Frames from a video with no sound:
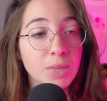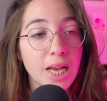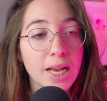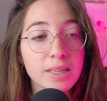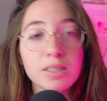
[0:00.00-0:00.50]

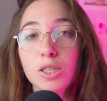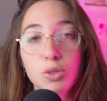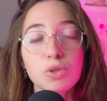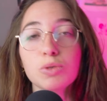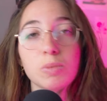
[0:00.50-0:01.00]
and
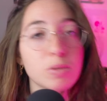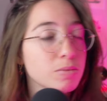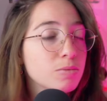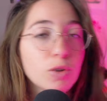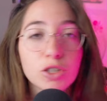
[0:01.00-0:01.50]
YouTube.
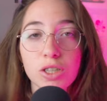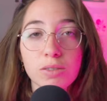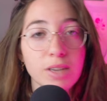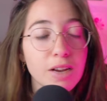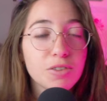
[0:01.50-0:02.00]

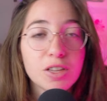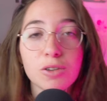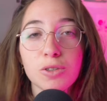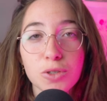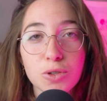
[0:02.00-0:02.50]
Watching everything
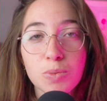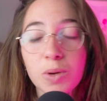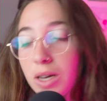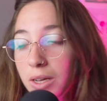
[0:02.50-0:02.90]
on YouTube.